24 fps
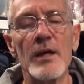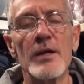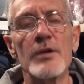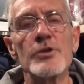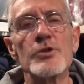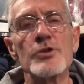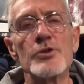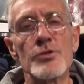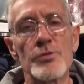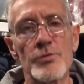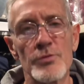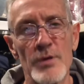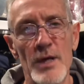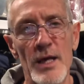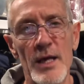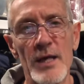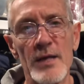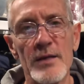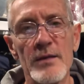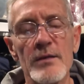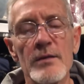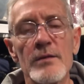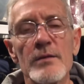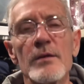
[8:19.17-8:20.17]

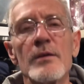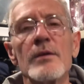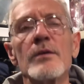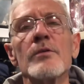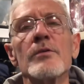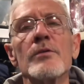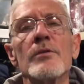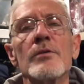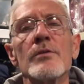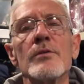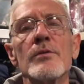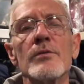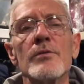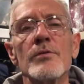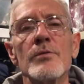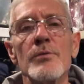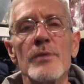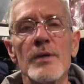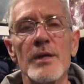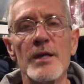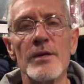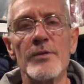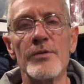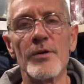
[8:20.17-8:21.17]
train to
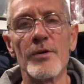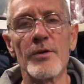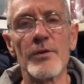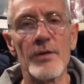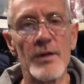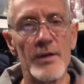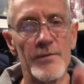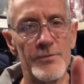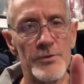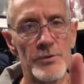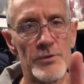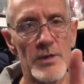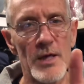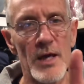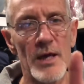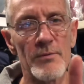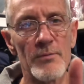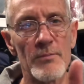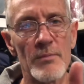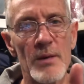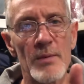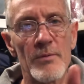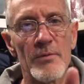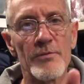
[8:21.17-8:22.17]
either, if you can,
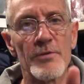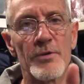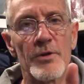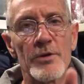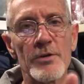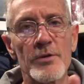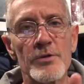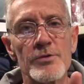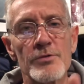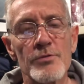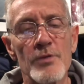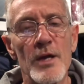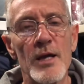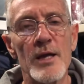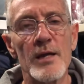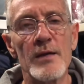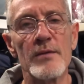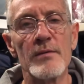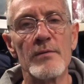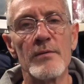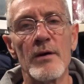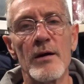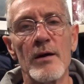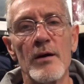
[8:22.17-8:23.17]
remember, if you're going to train
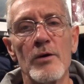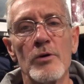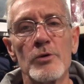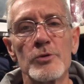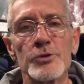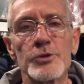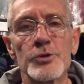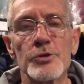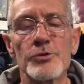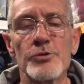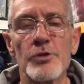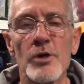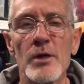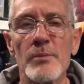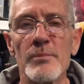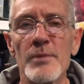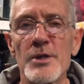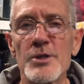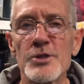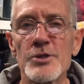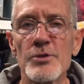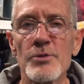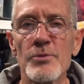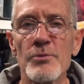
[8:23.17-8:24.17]
holster draw, make
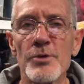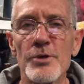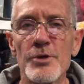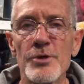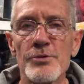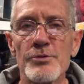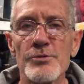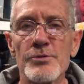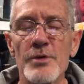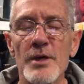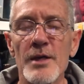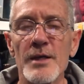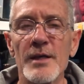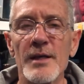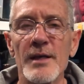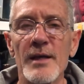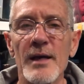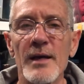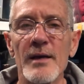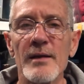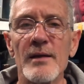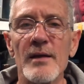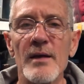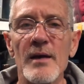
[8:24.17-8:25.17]
sure where you're training
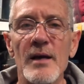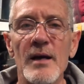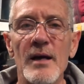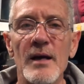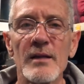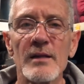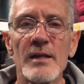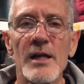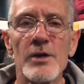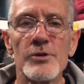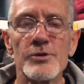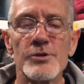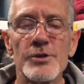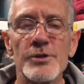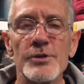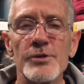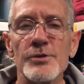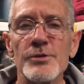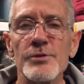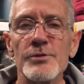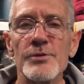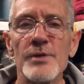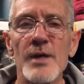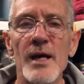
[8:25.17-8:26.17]
at allows you to
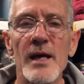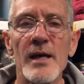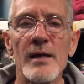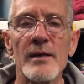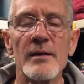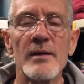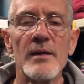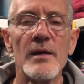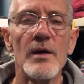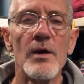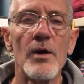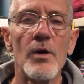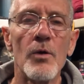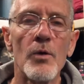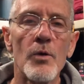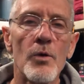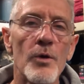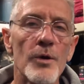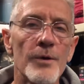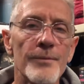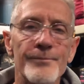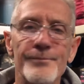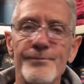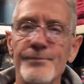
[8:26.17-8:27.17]
do that.
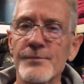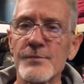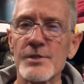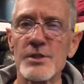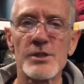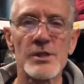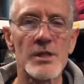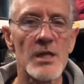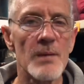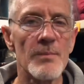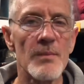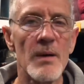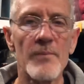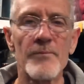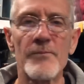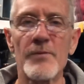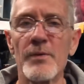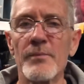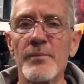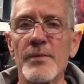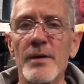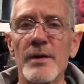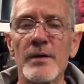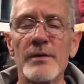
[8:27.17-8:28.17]
Or just come up
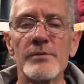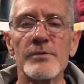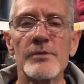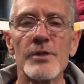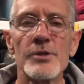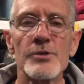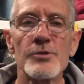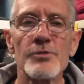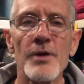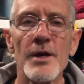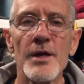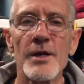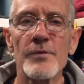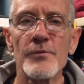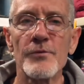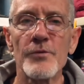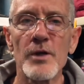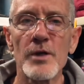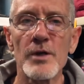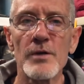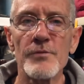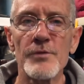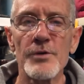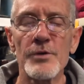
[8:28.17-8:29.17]
from the tray in
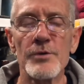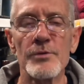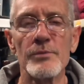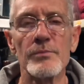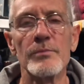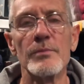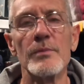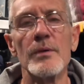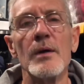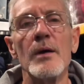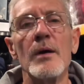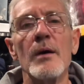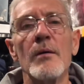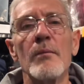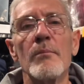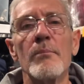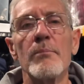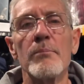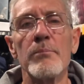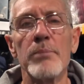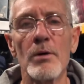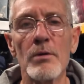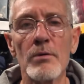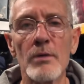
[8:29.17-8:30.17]
front of you,
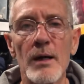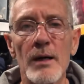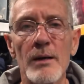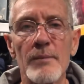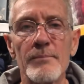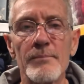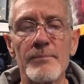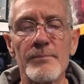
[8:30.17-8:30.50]
pull up,